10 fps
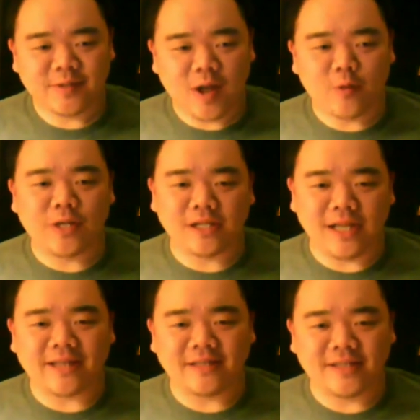Are we
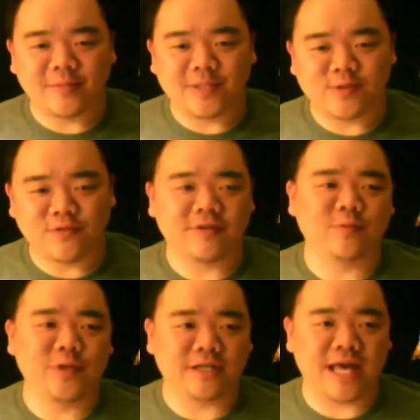glad the Olympics are over
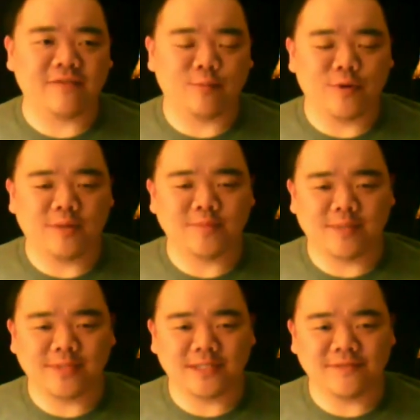and we can have our
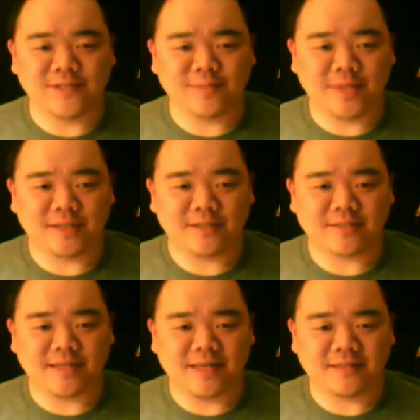primetime television back?
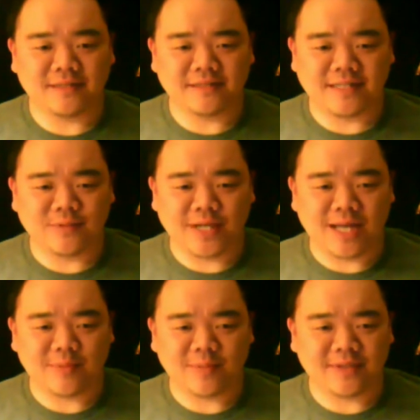Is anyone
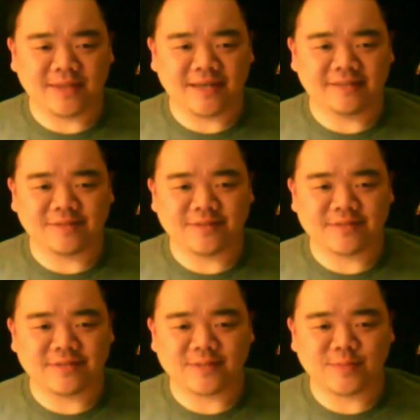happy about that, or is
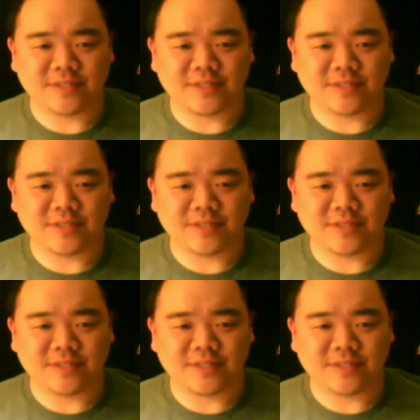it just?